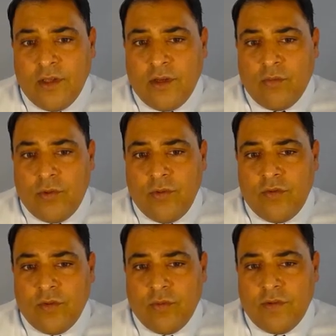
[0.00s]

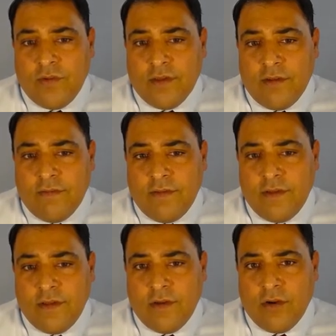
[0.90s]
reduce the risk of
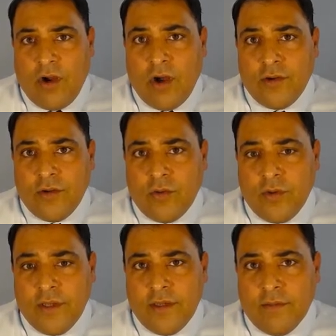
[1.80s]

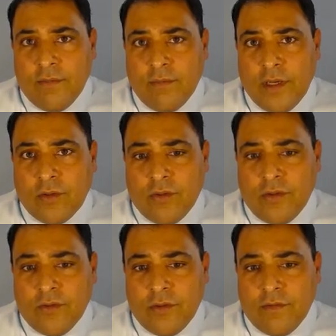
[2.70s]
ongoing
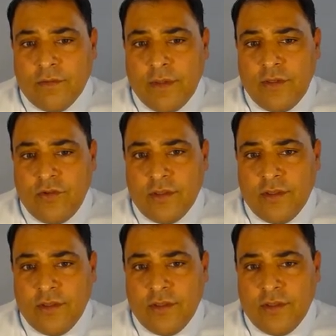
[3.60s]
microglial neuroinflammation,
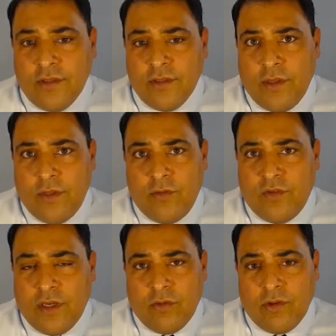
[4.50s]
when they
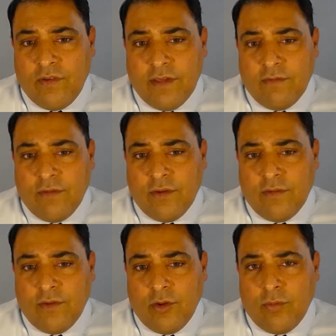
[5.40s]
use steroids, they get very,
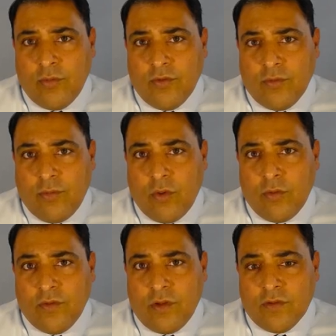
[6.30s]
very poor
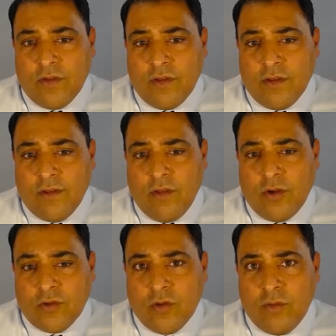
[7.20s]
results in
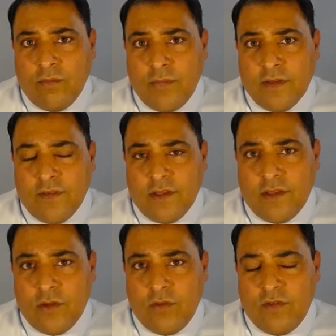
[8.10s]
long term, because in the
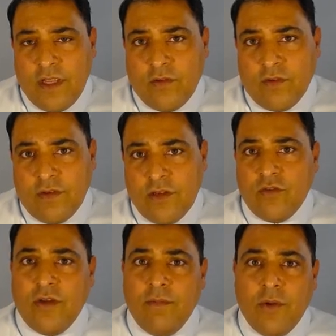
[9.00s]
acute stages of an
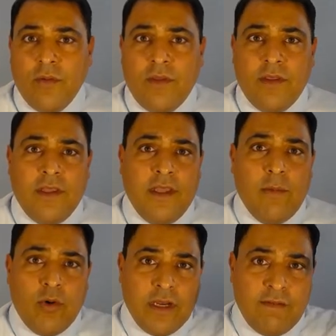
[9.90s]
injury, both the
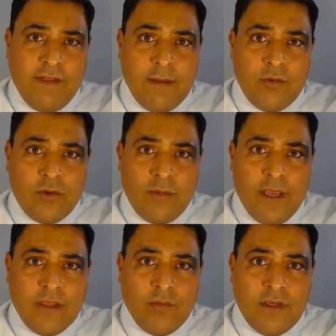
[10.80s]
M1 inflammatory
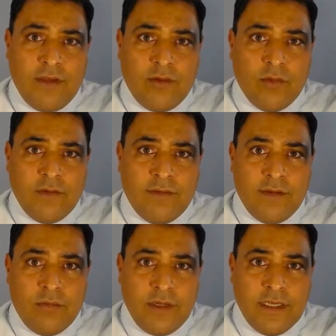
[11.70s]
pathway to get rid of
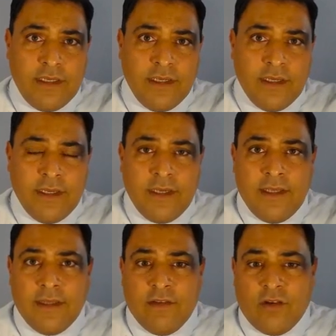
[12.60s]
debris
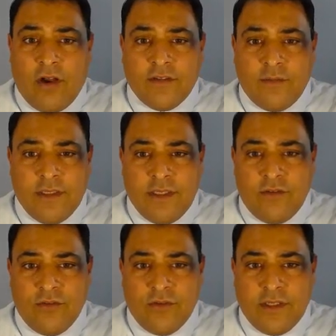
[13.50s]
that's caused from the
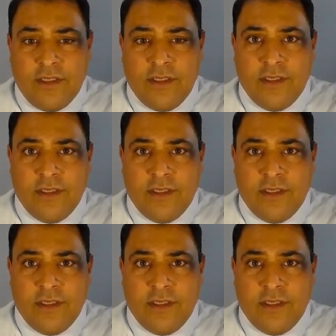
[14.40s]
injury